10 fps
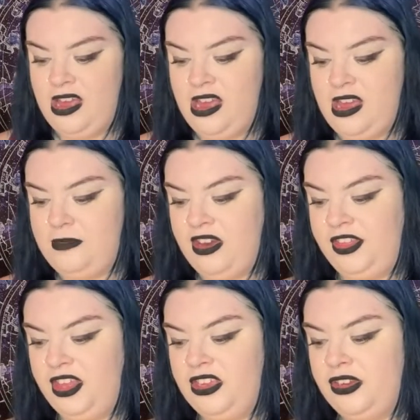I
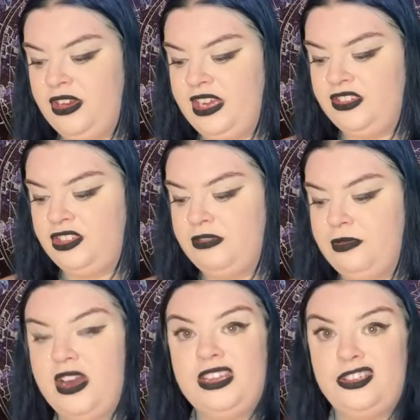think you can still
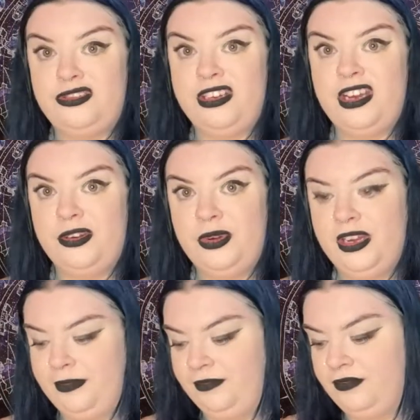buy the
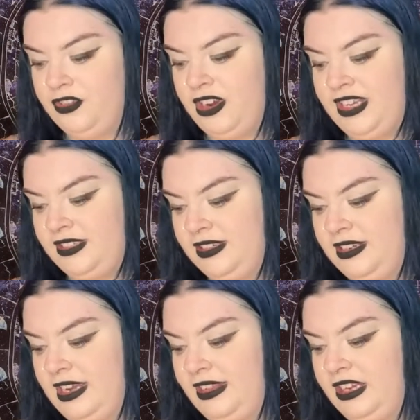Trio Dyson,
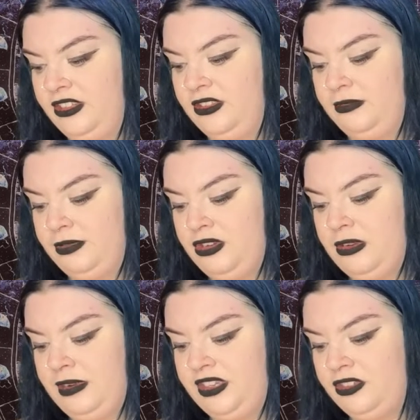and they Beauty
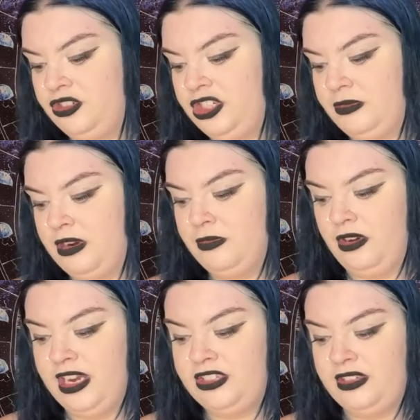Bay do ship
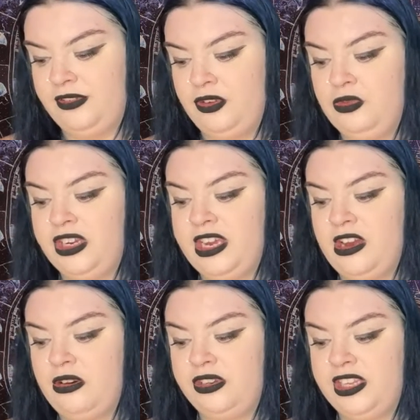worldwide. So if you want to get
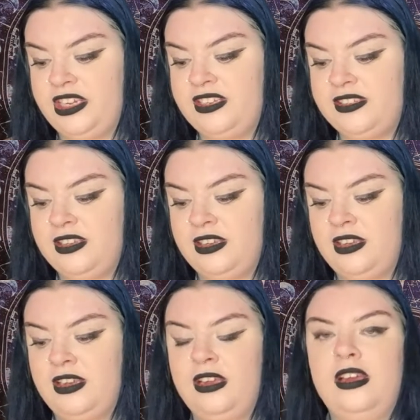hold of these,
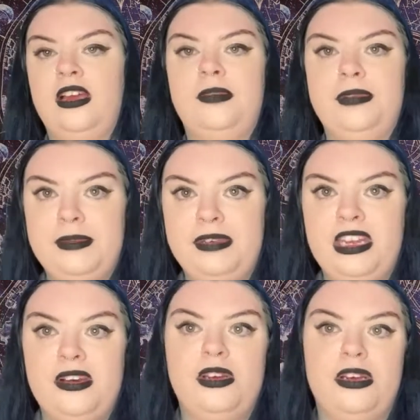let me
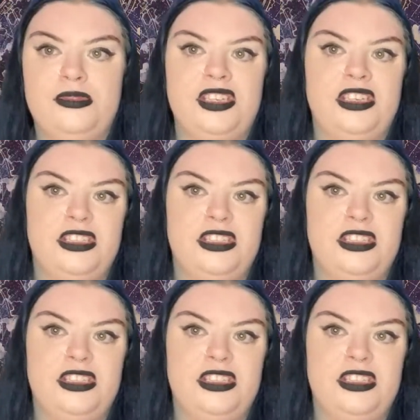know, and I will send